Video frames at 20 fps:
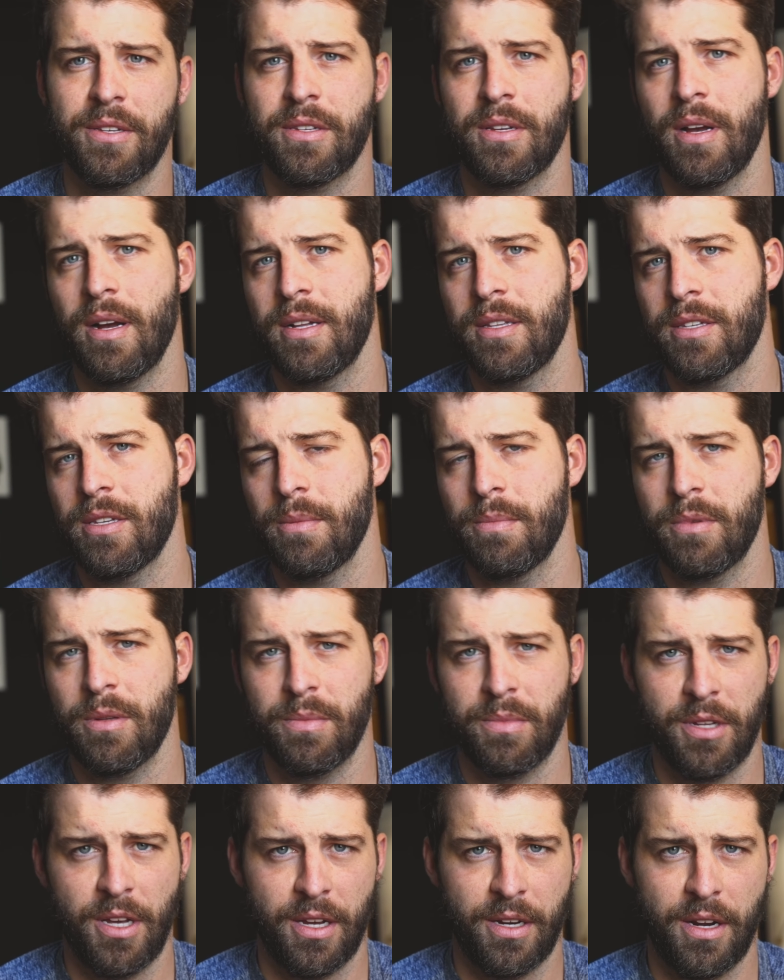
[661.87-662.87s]
signs,
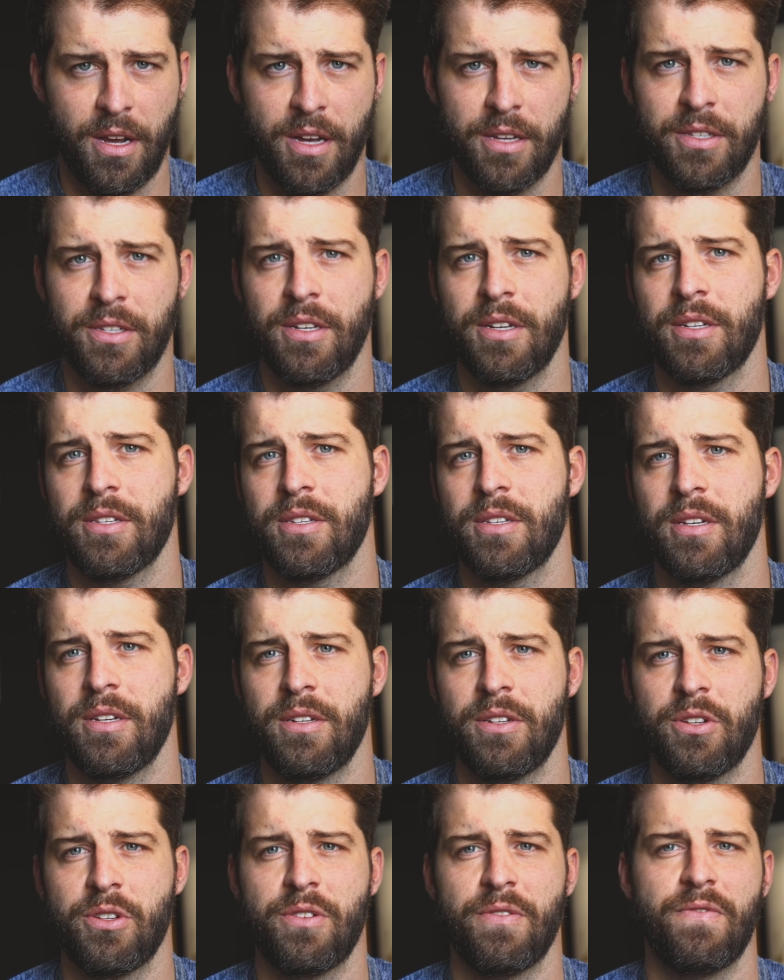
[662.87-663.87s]
symptoms, diagnostics,
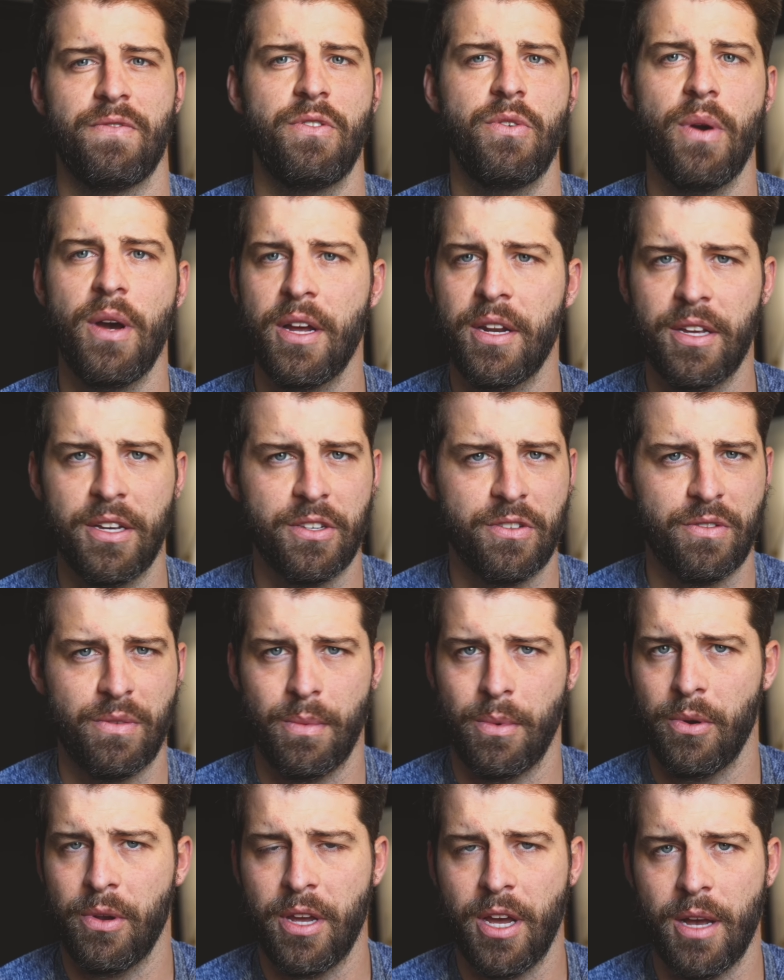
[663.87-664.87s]
and just a few ideas
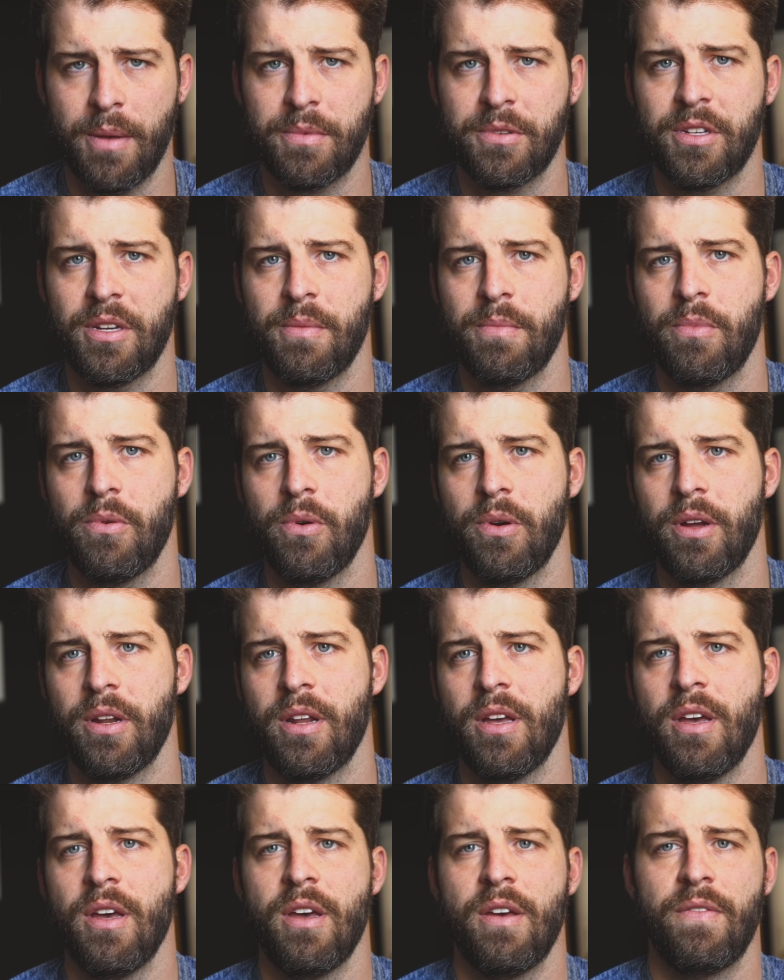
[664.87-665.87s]
from a rehab
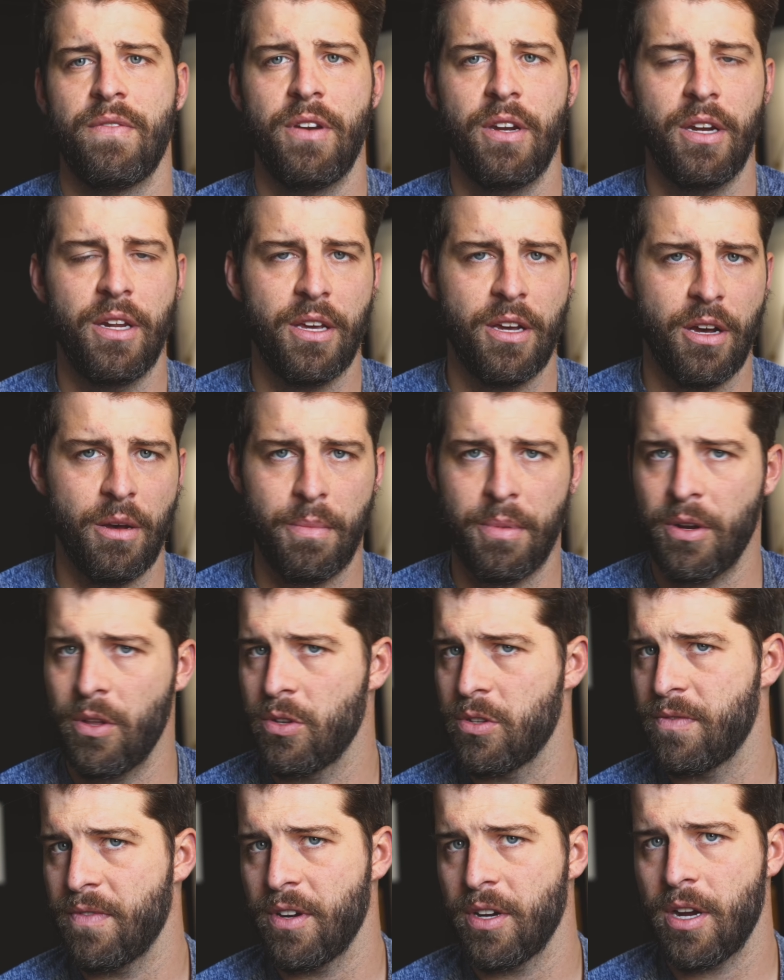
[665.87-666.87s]
standpoint. If you need any help, I know
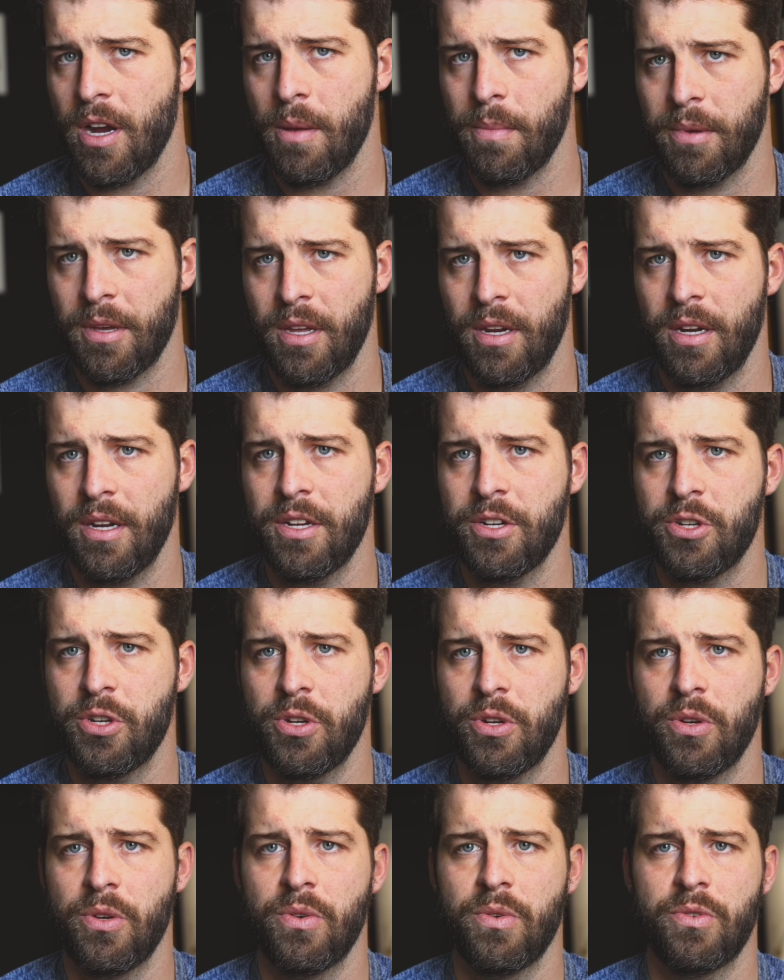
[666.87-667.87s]
this is a very complicated
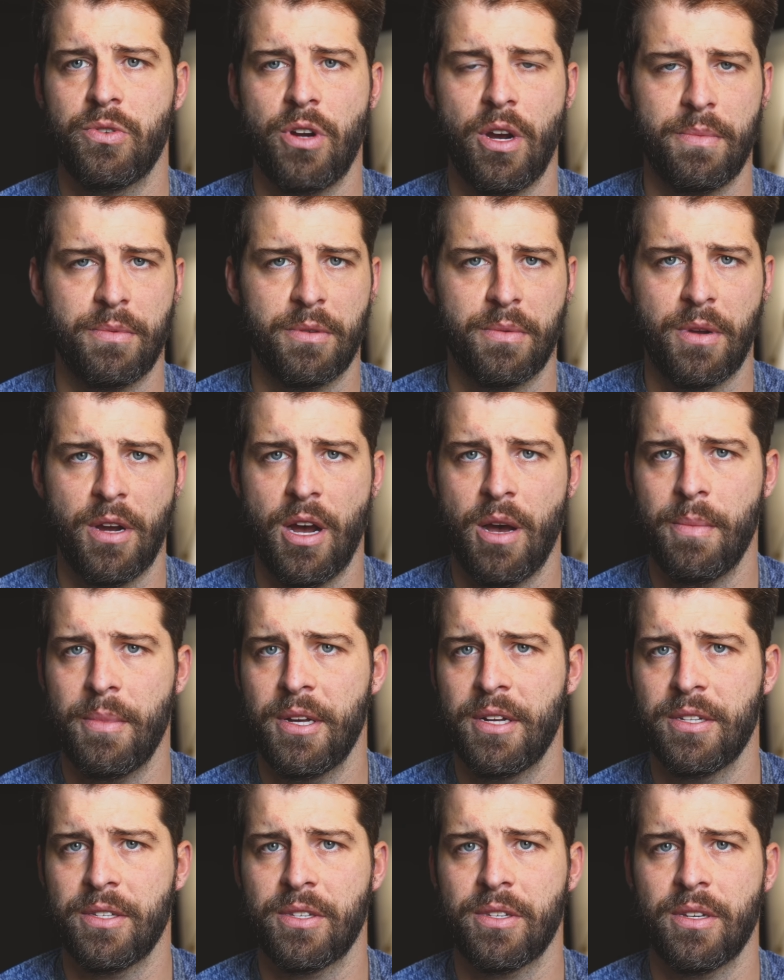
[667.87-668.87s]
issue, drop some
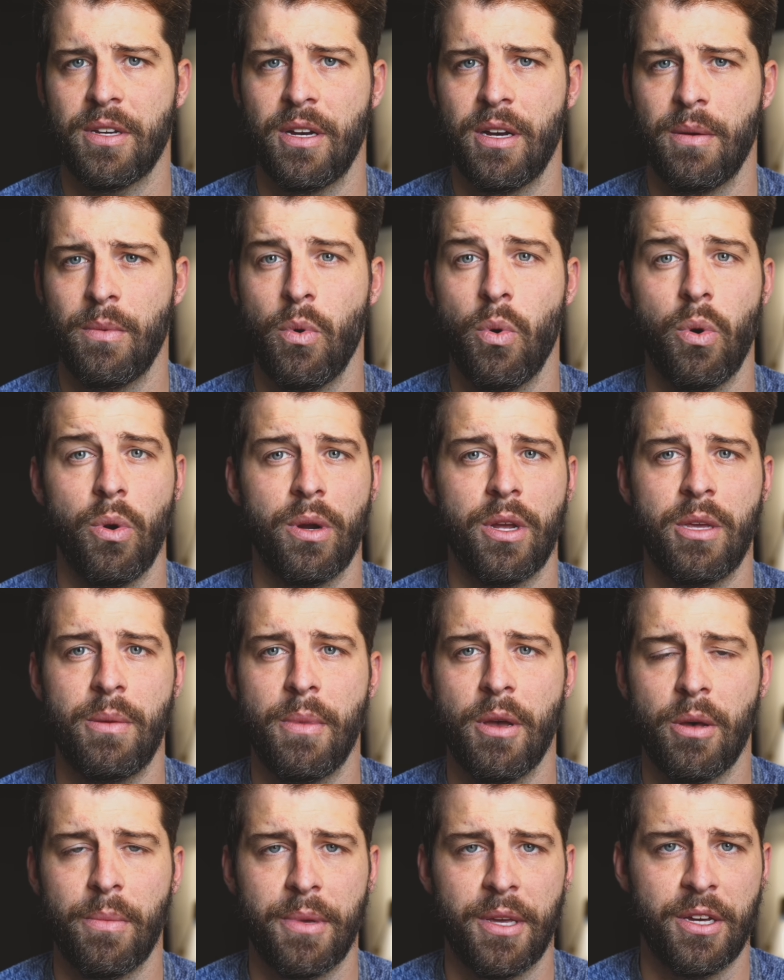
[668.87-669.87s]
comments or
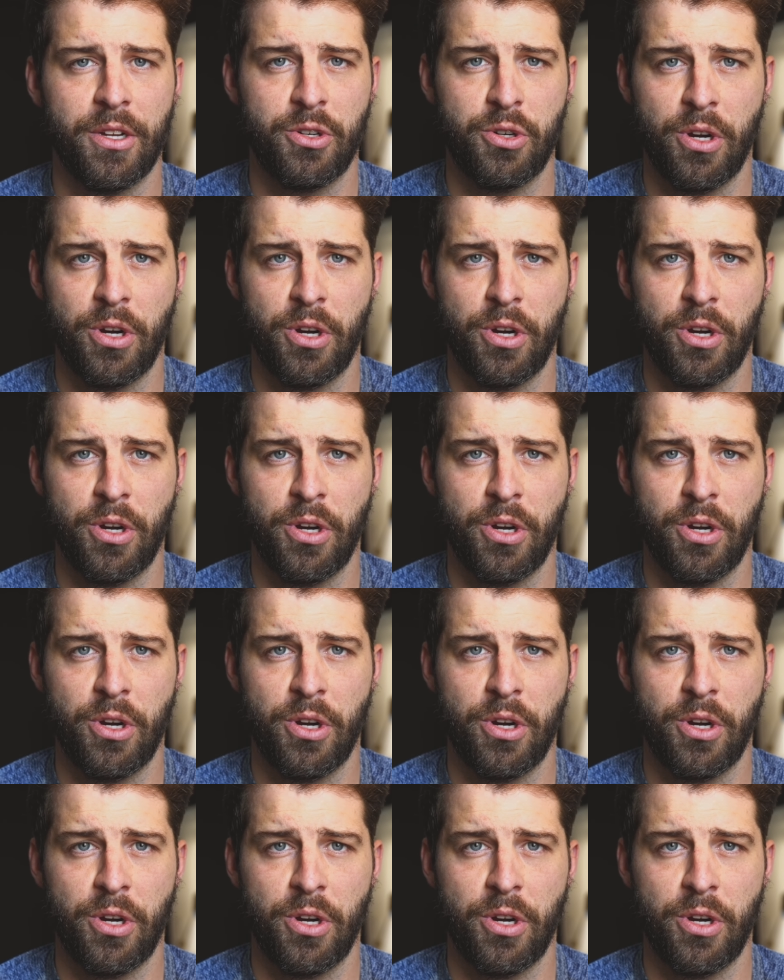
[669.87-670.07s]
email me at